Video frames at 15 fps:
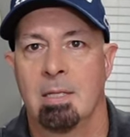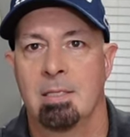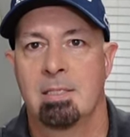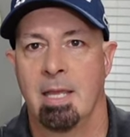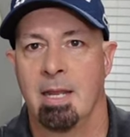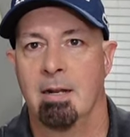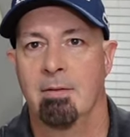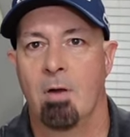
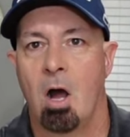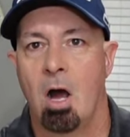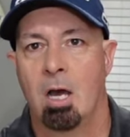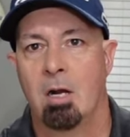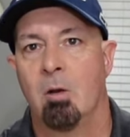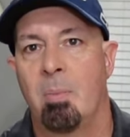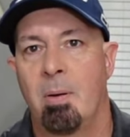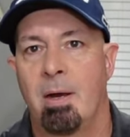instead of
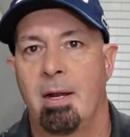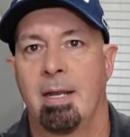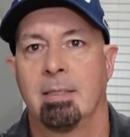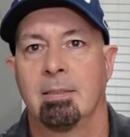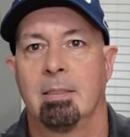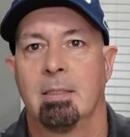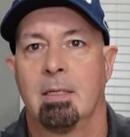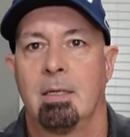auto
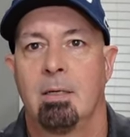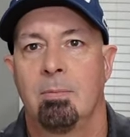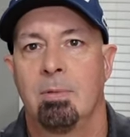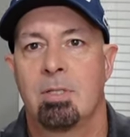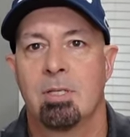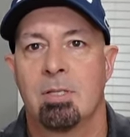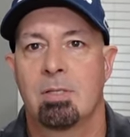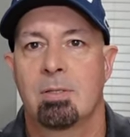putting,
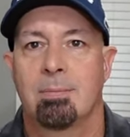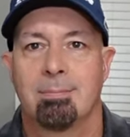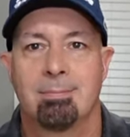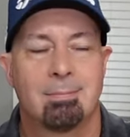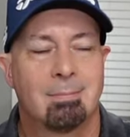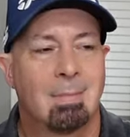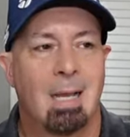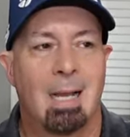which is
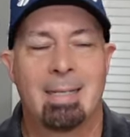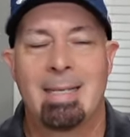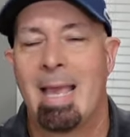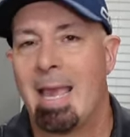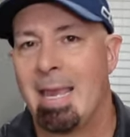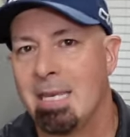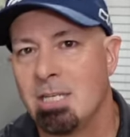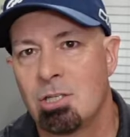
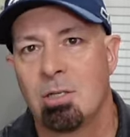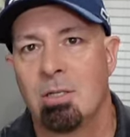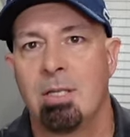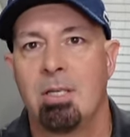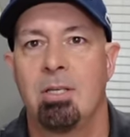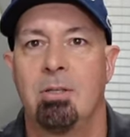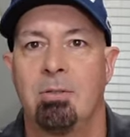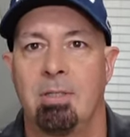
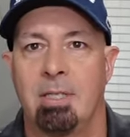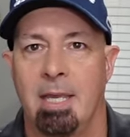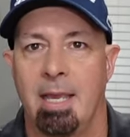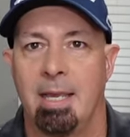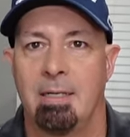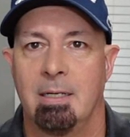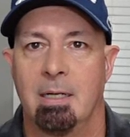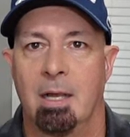occasionally you'll
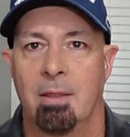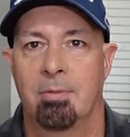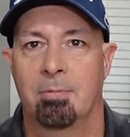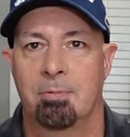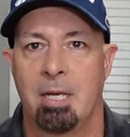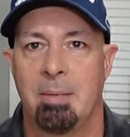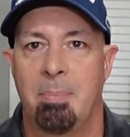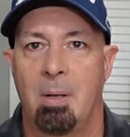get a
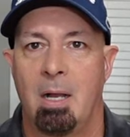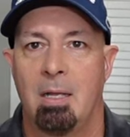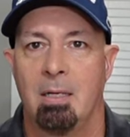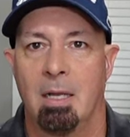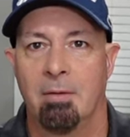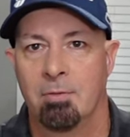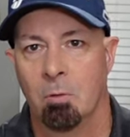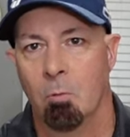three
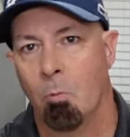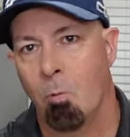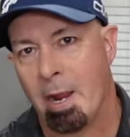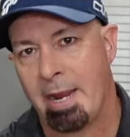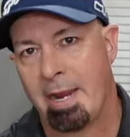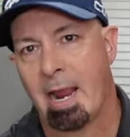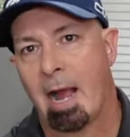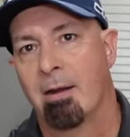putt if you're
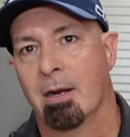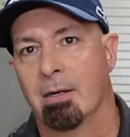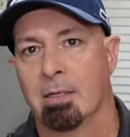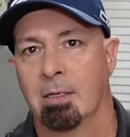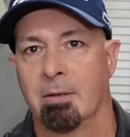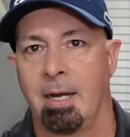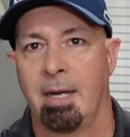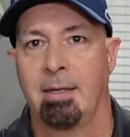way out
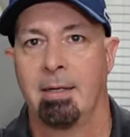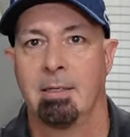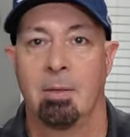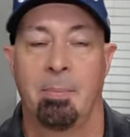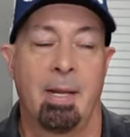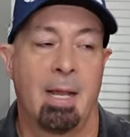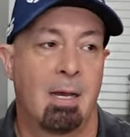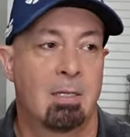on a green, and
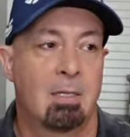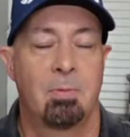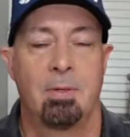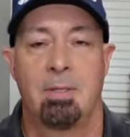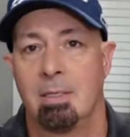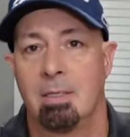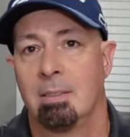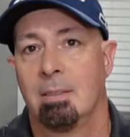to be honest
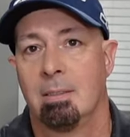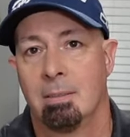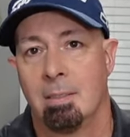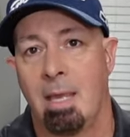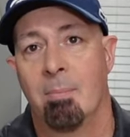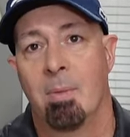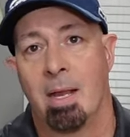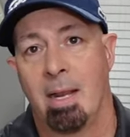with you,
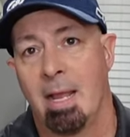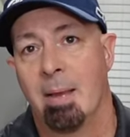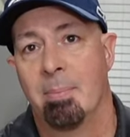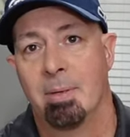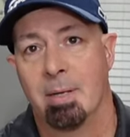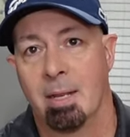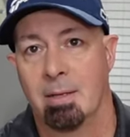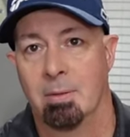it might
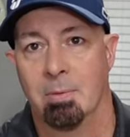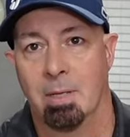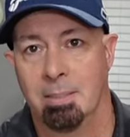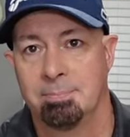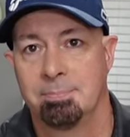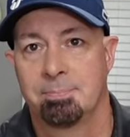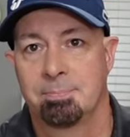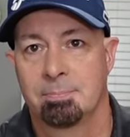happen anyway.